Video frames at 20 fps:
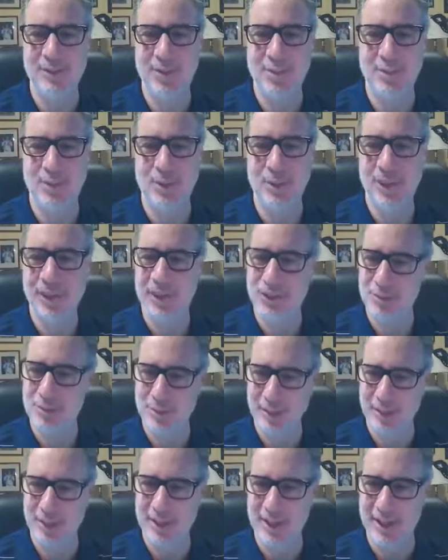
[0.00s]
in the morning because we
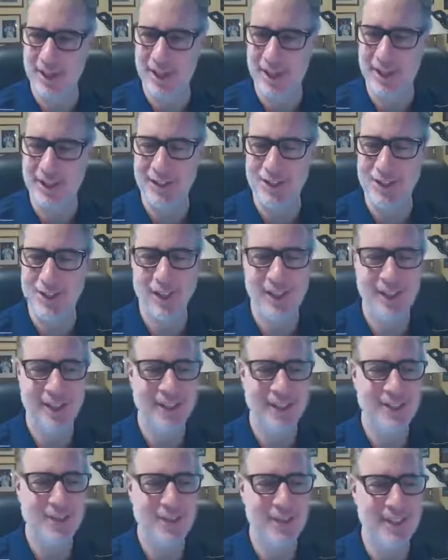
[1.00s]
are that age.
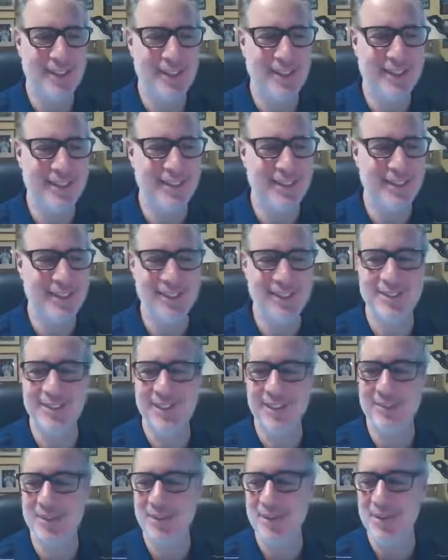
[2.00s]
So we did that six to
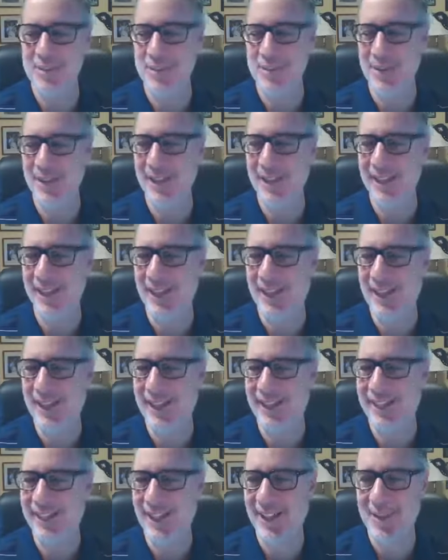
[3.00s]
seven in the morning thing,
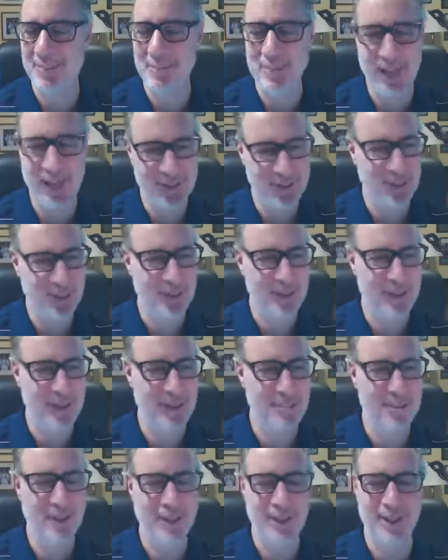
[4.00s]
and um, actually worked
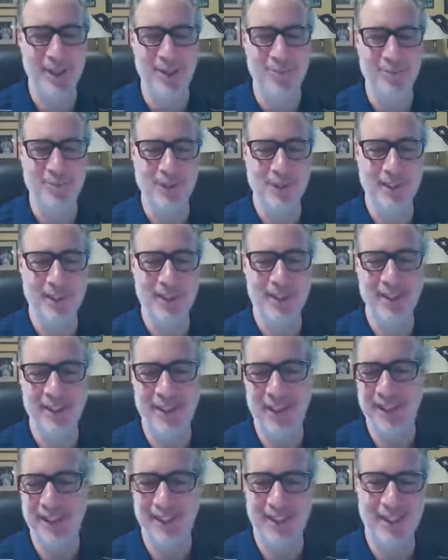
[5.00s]
out pretty good. A
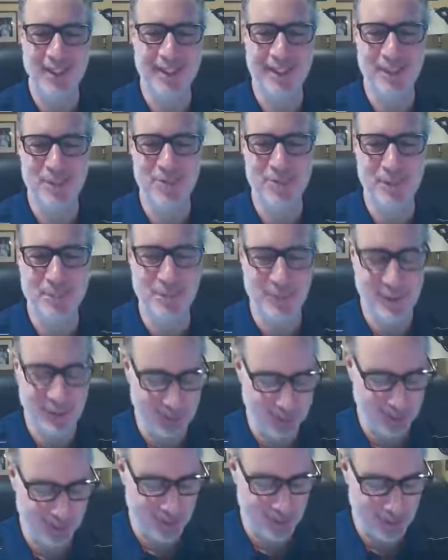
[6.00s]
lot, a lot, less people in
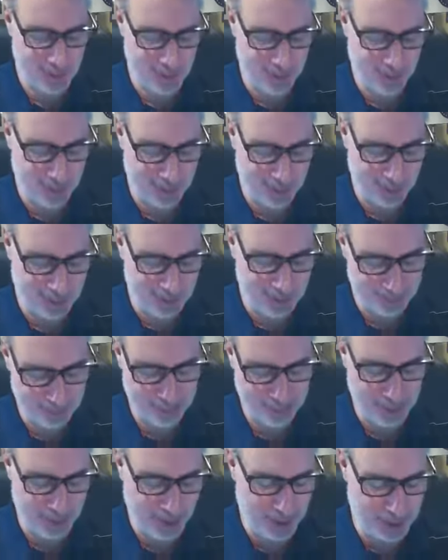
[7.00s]
the store. We were able to
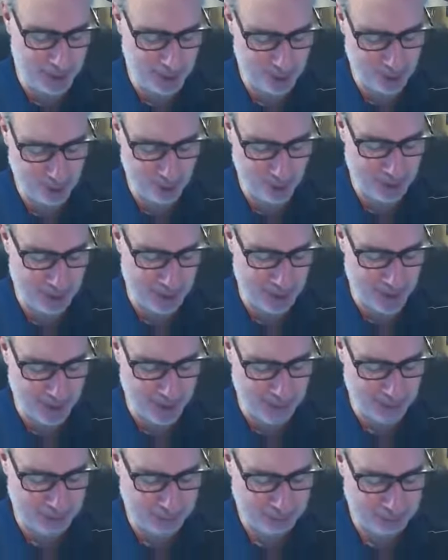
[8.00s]
pick and choose what we wanted.